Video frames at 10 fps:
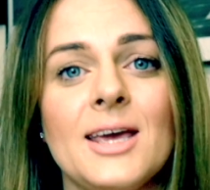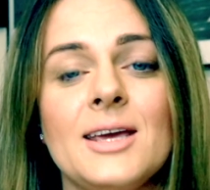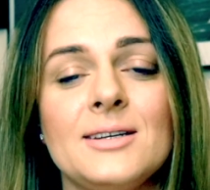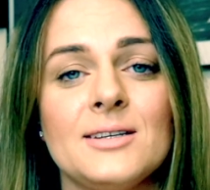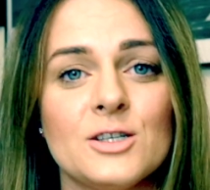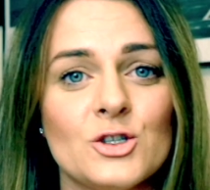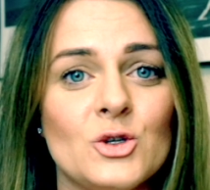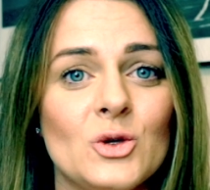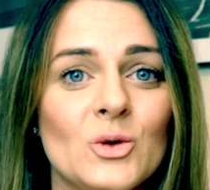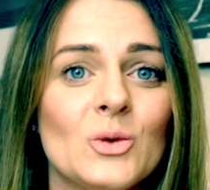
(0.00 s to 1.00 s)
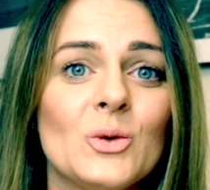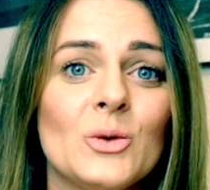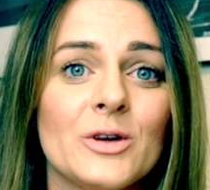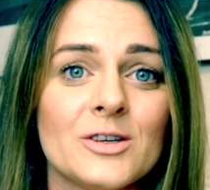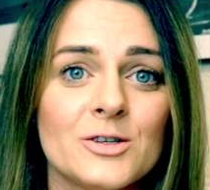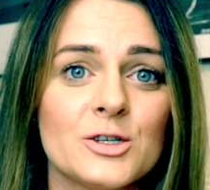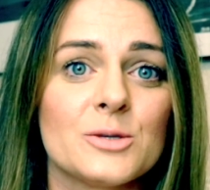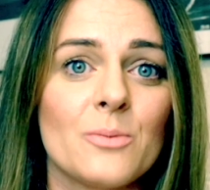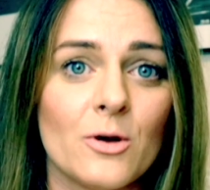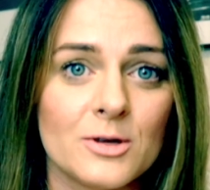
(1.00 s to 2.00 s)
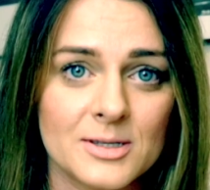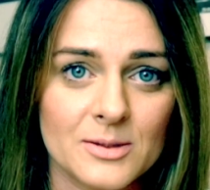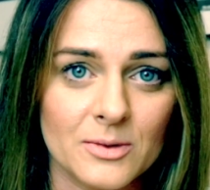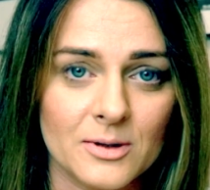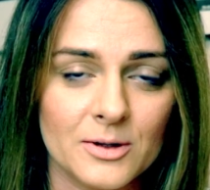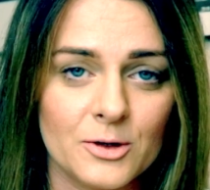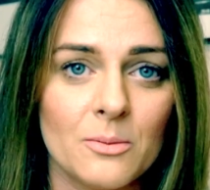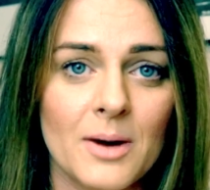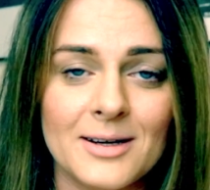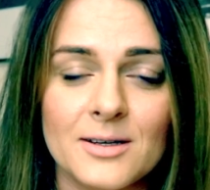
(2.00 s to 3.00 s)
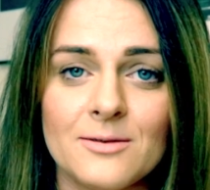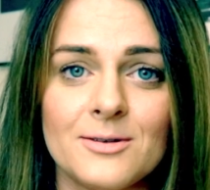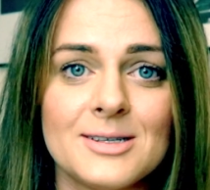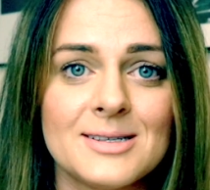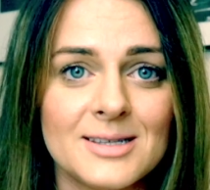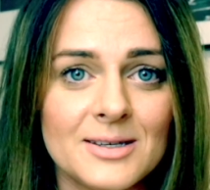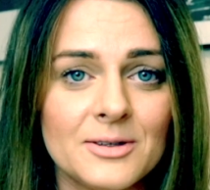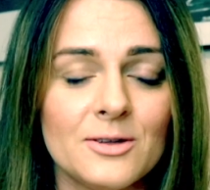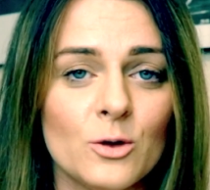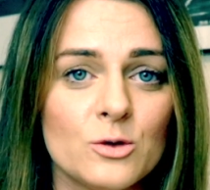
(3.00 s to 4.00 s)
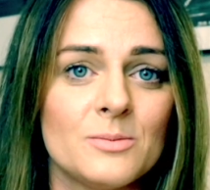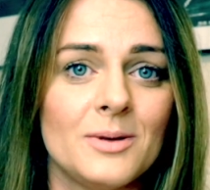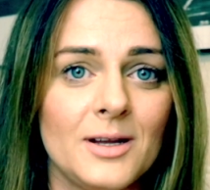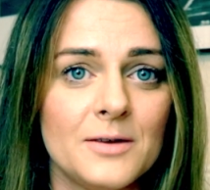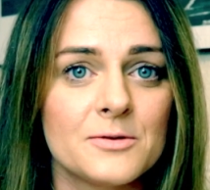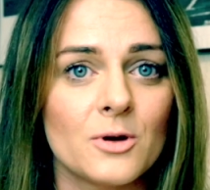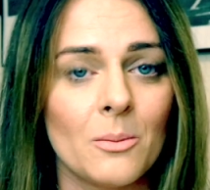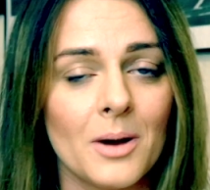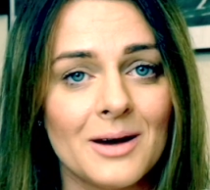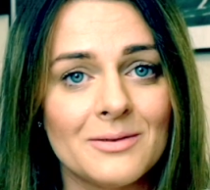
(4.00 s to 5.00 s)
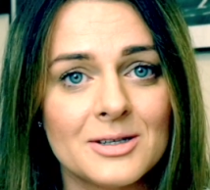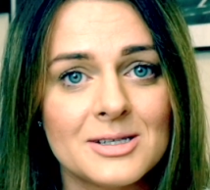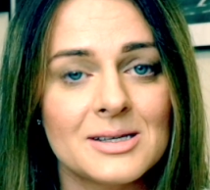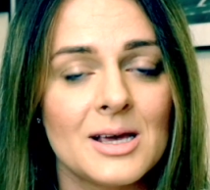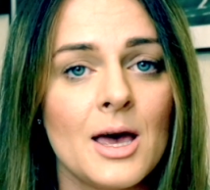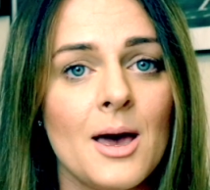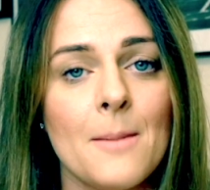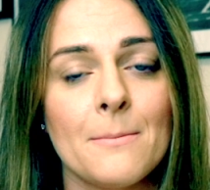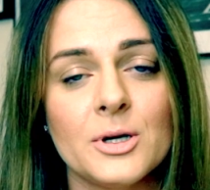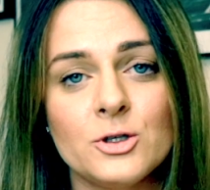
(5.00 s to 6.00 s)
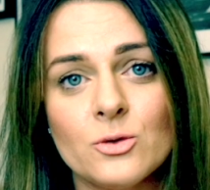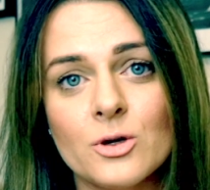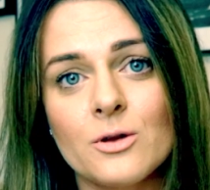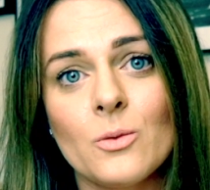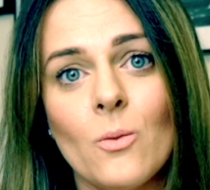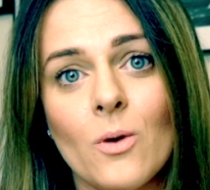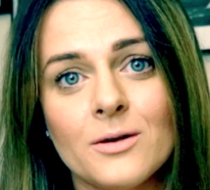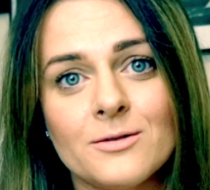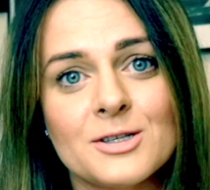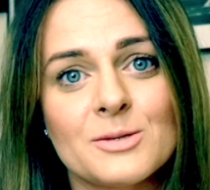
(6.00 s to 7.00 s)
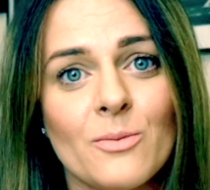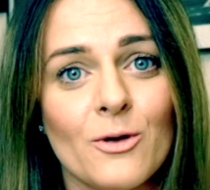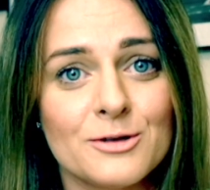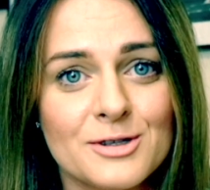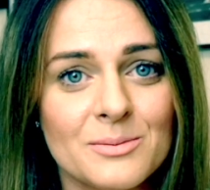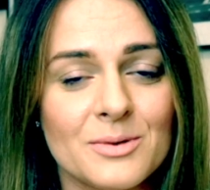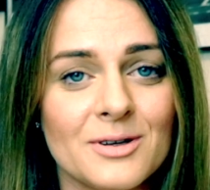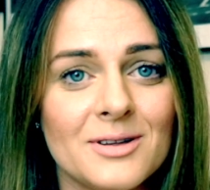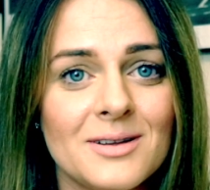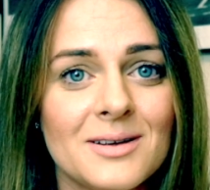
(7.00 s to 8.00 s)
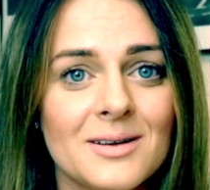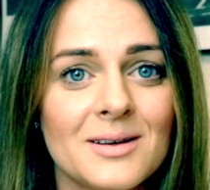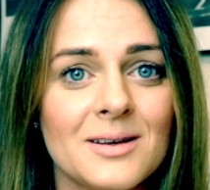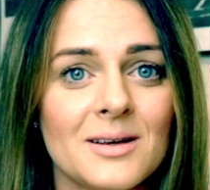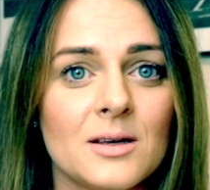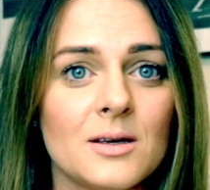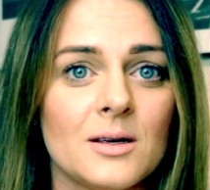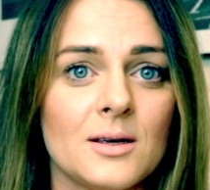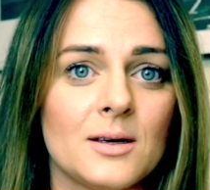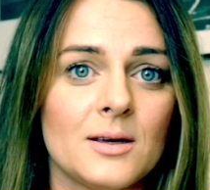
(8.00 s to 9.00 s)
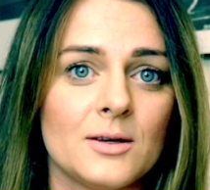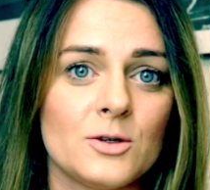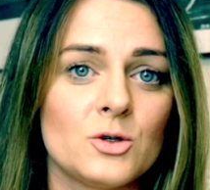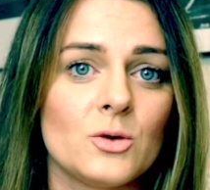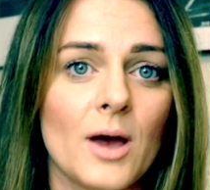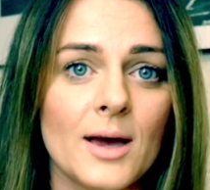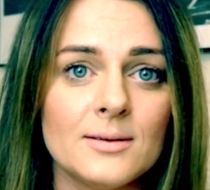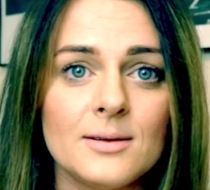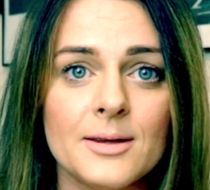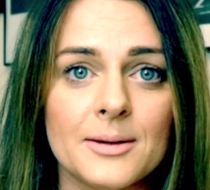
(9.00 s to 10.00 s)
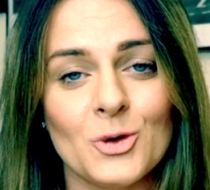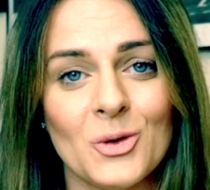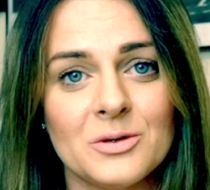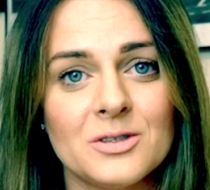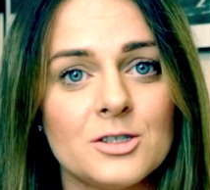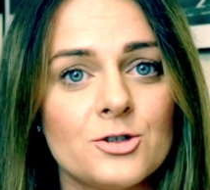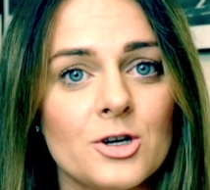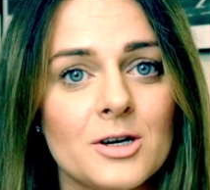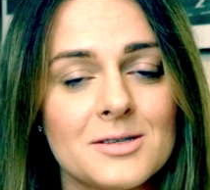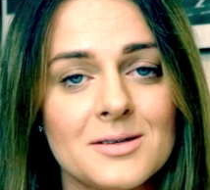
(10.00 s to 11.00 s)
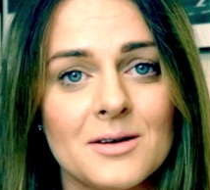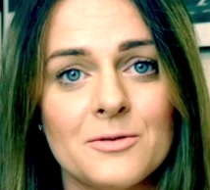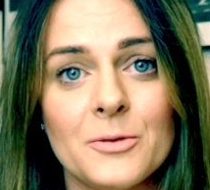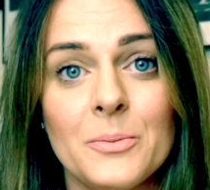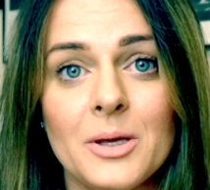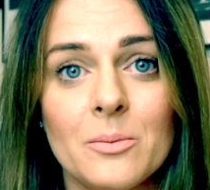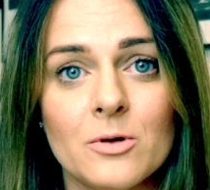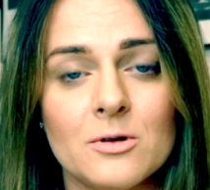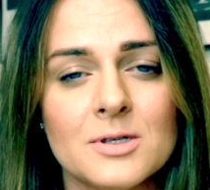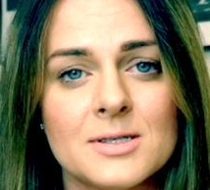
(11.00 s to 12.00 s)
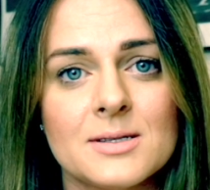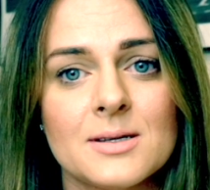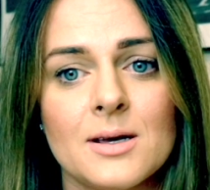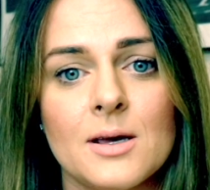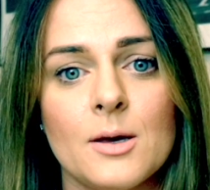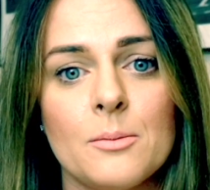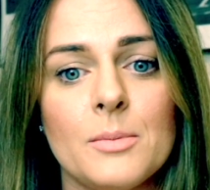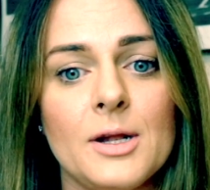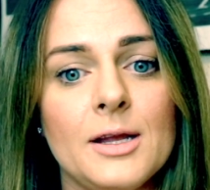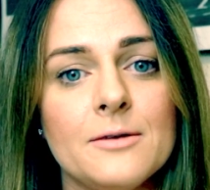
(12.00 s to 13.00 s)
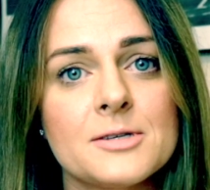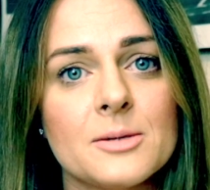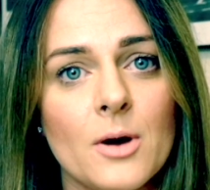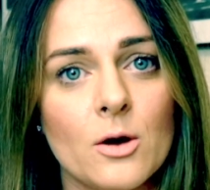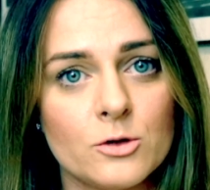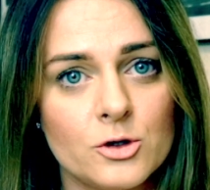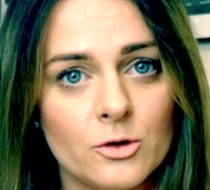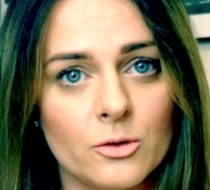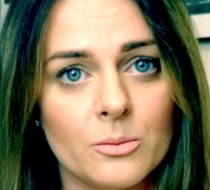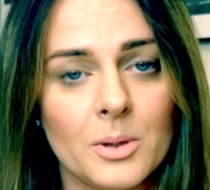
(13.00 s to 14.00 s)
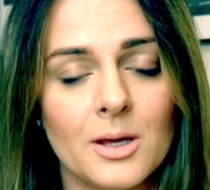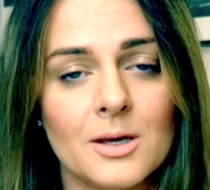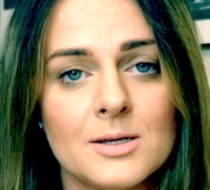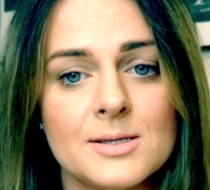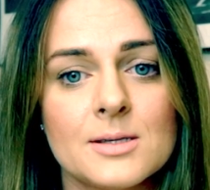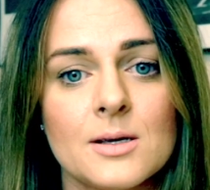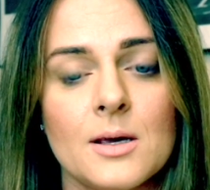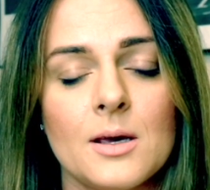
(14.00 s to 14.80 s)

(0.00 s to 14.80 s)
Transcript: It is you who is responsible. You might have received those beliefs from others, but you are the one responsible to handle them. Don't trust other people's beliefs about you, because